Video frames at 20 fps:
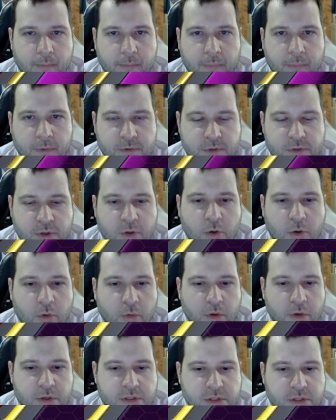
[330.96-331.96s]
There's the
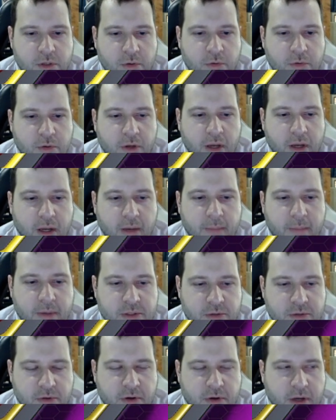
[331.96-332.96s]
Colress, so they're not going to mess
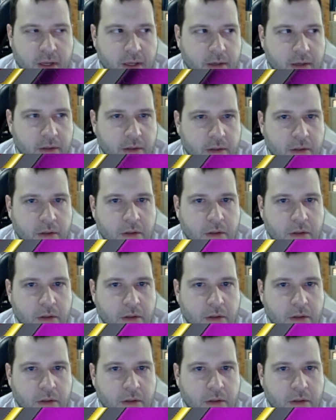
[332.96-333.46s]
with our hand.